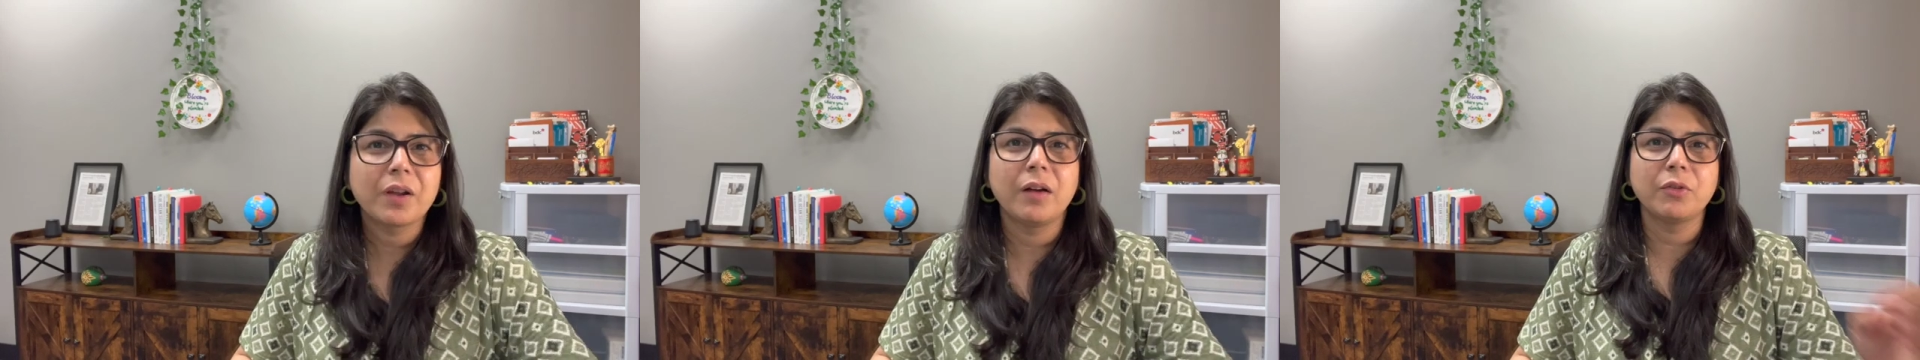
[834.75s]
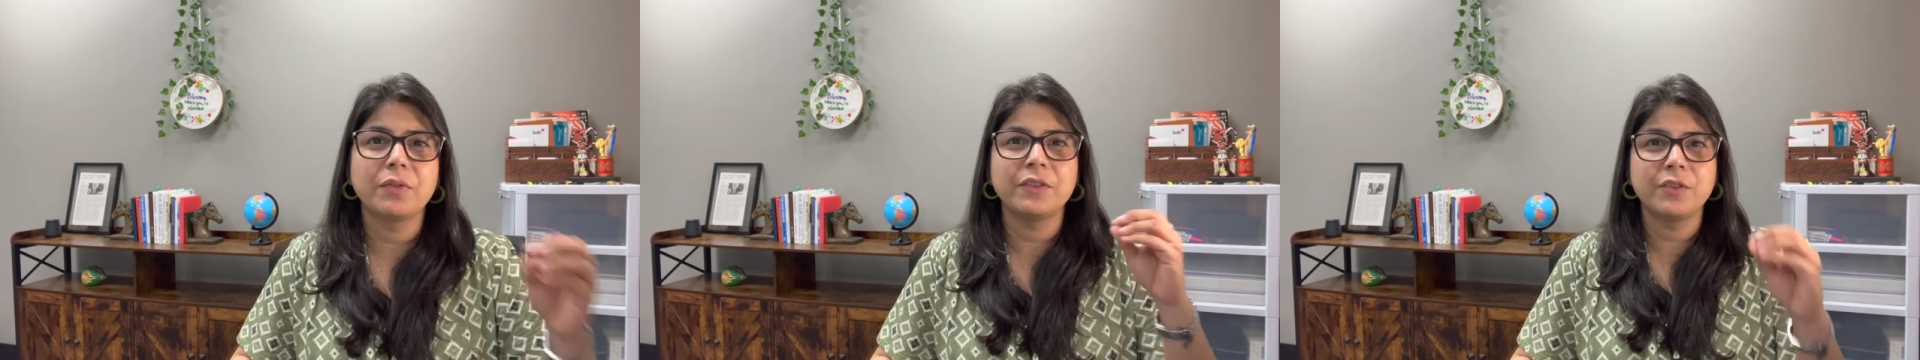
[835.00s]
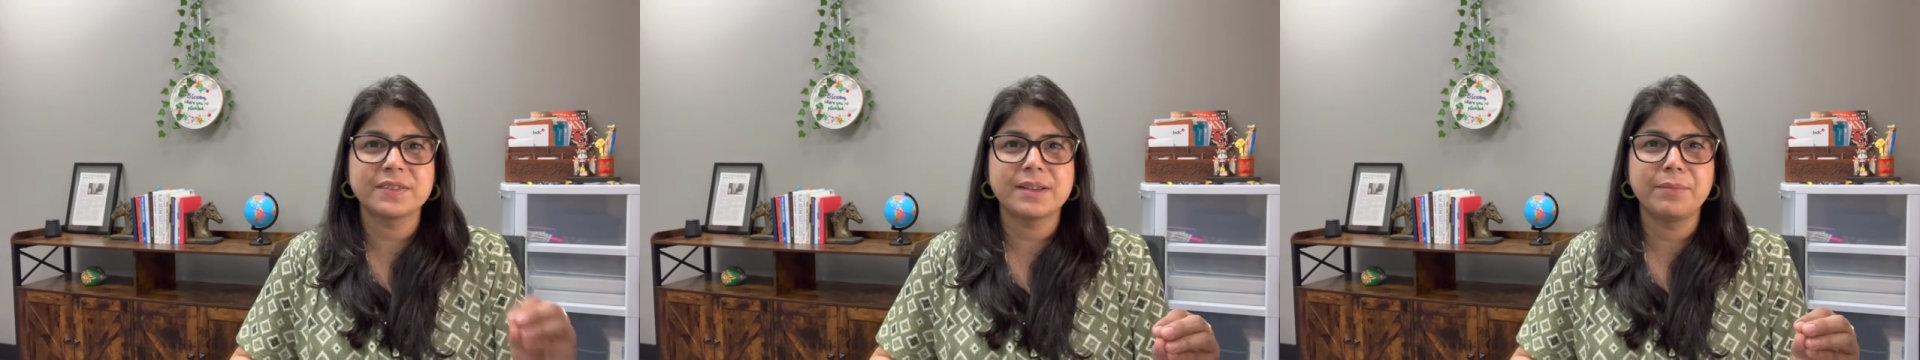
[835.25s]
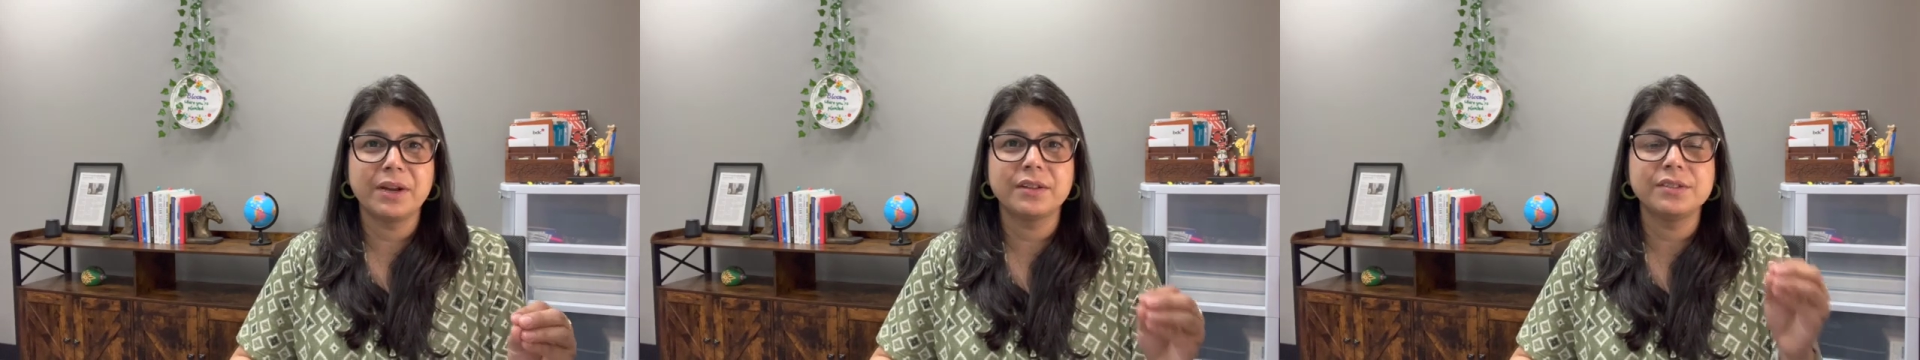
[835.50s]
However, if you're
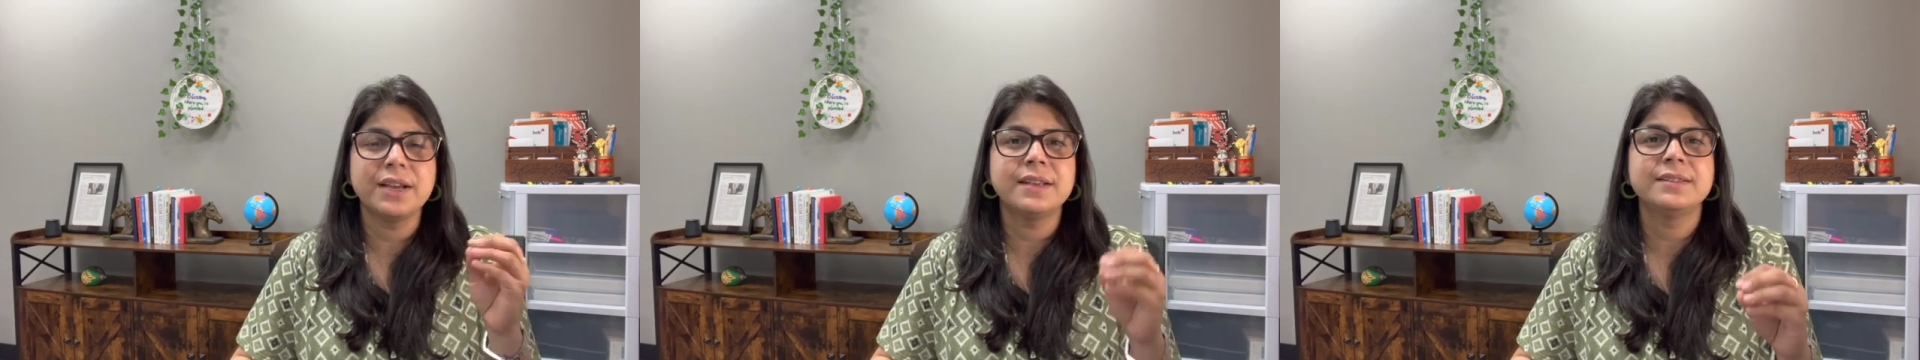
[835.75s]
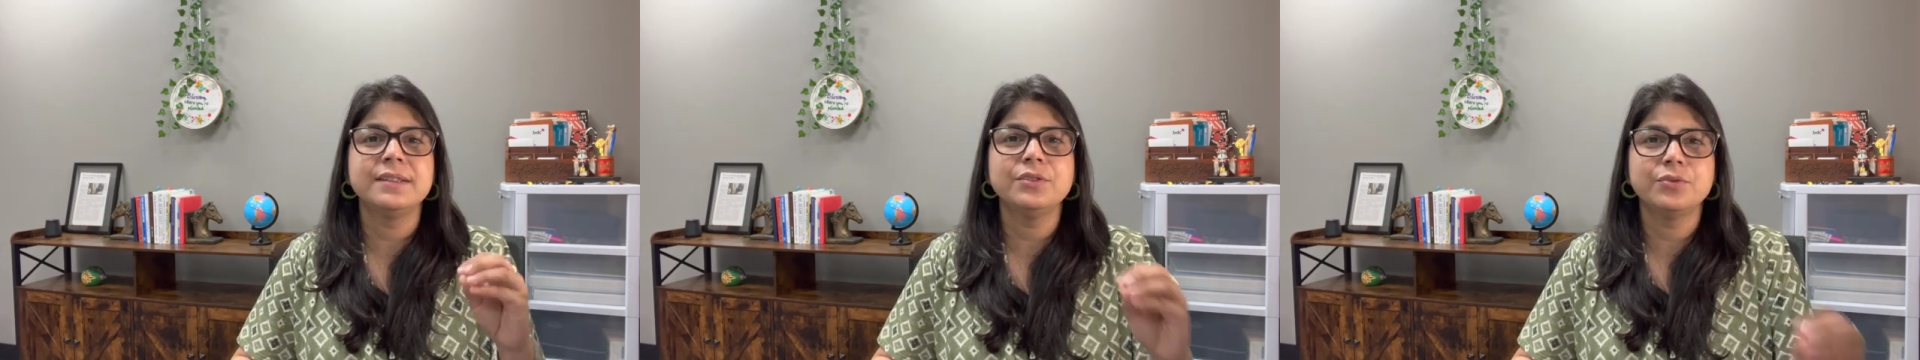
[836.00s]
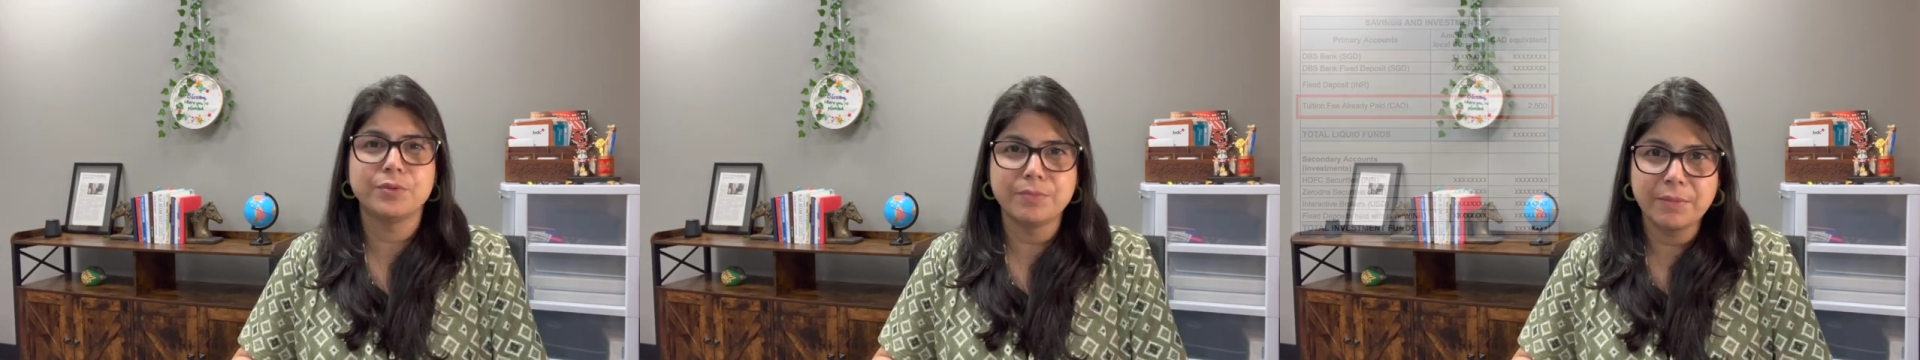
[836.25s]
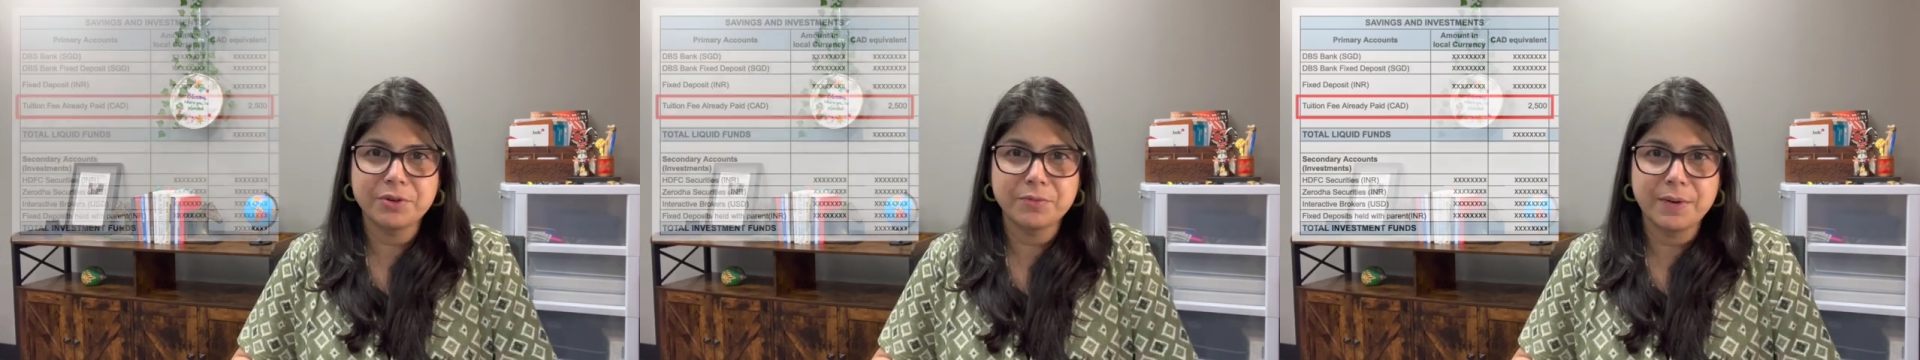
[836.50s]
submitting a GIC, do
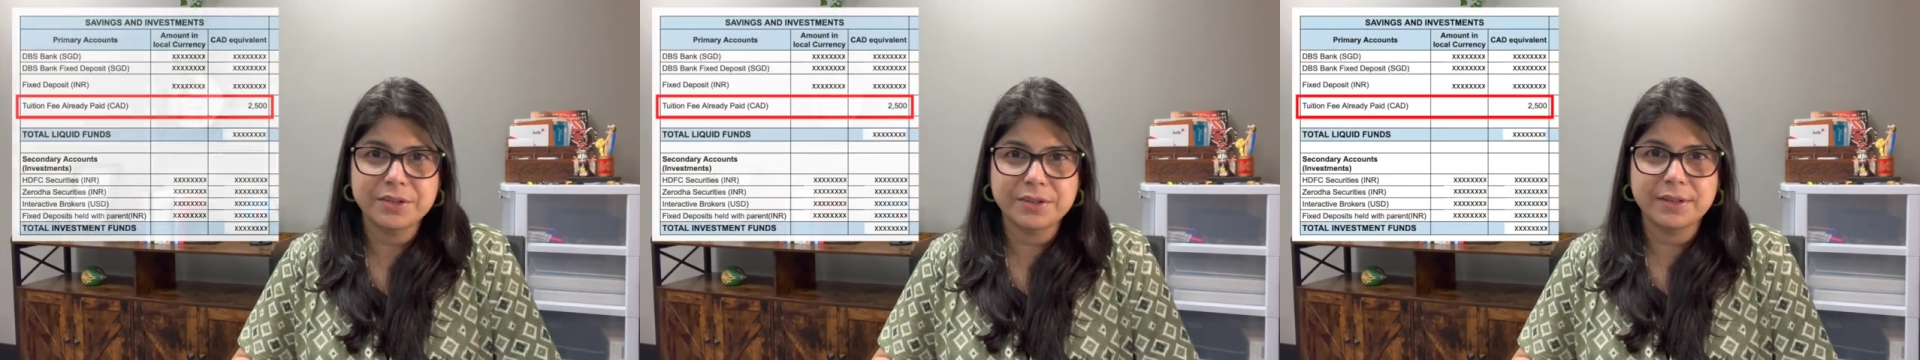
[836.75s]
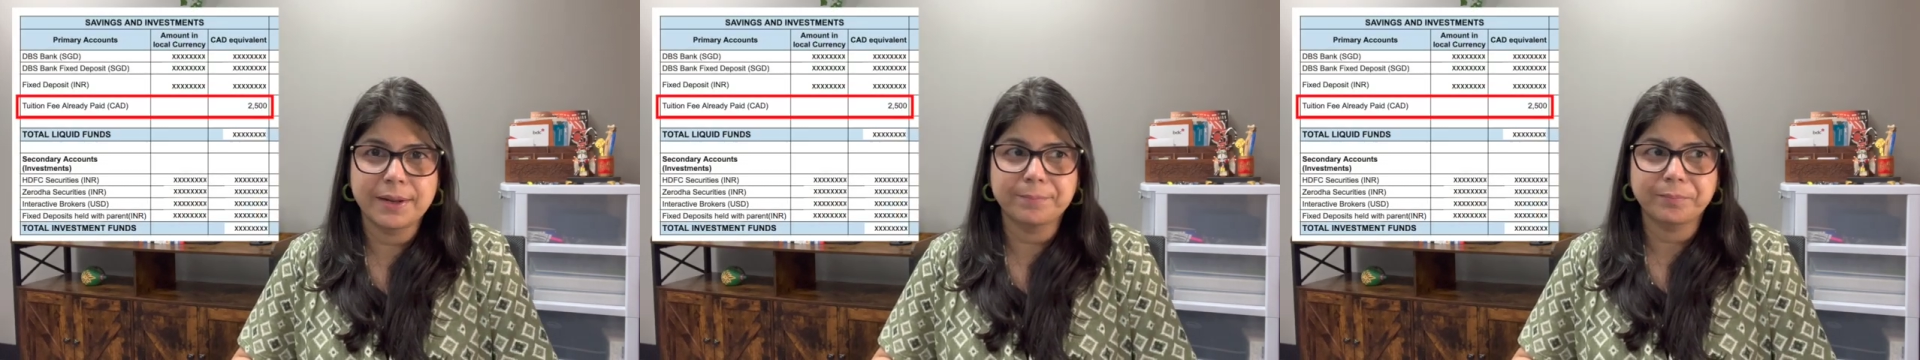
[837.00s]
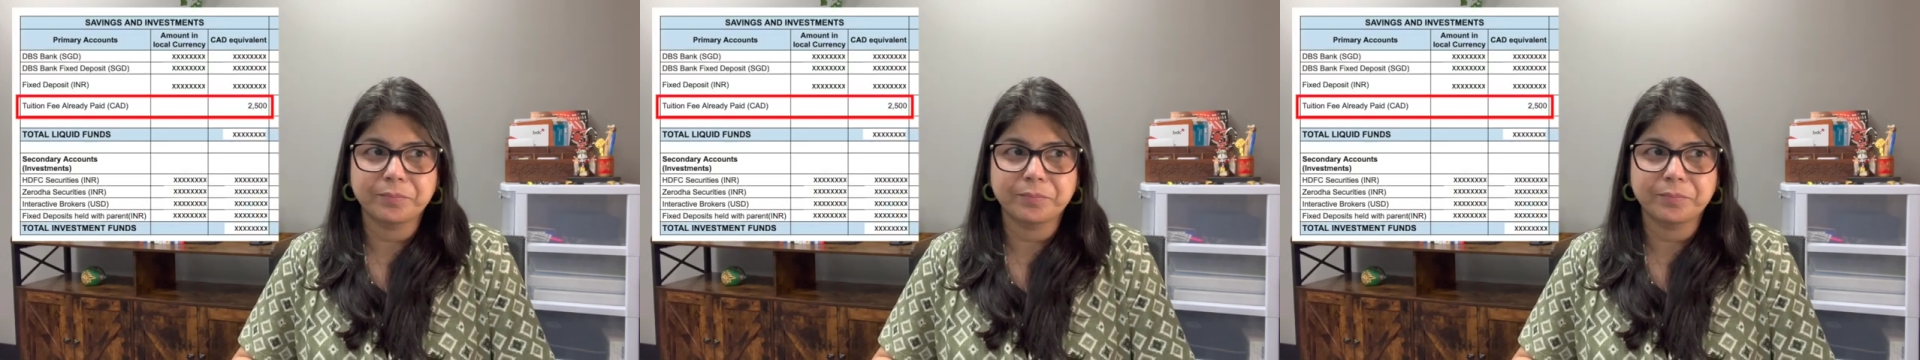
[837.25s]
remember to mention that.